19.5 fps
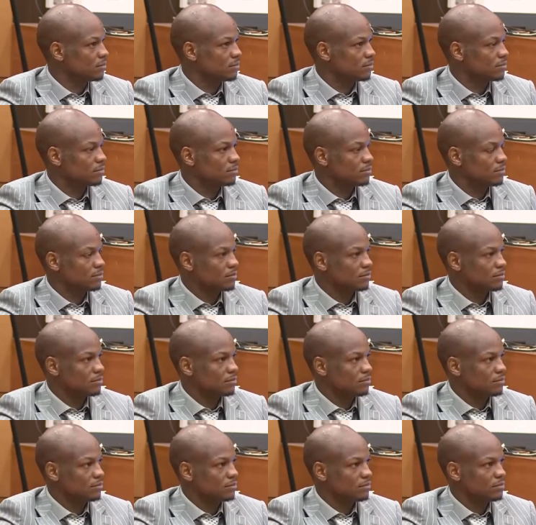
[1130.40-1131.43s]

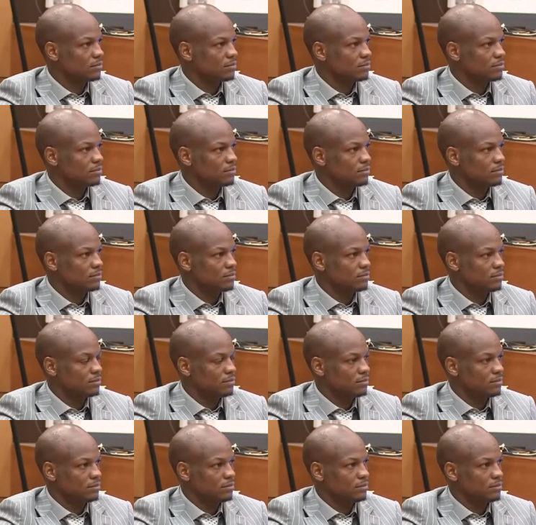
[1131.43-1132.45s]

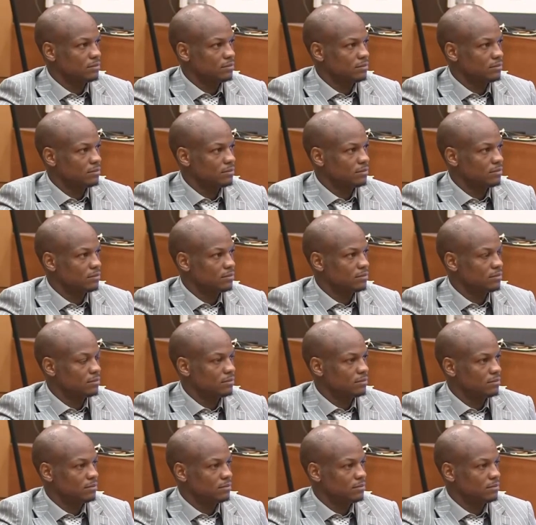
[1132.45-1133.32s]
Nobody speaks.